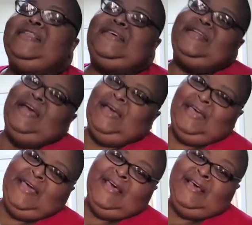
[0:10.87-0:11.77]

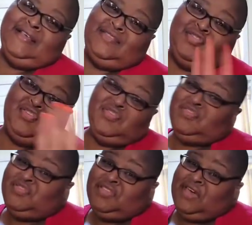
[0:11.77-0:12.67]
Today is
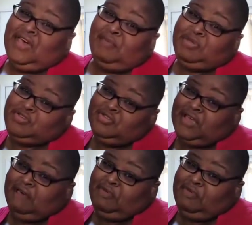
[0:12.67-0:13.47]
Tuesday. Happy Tuesday,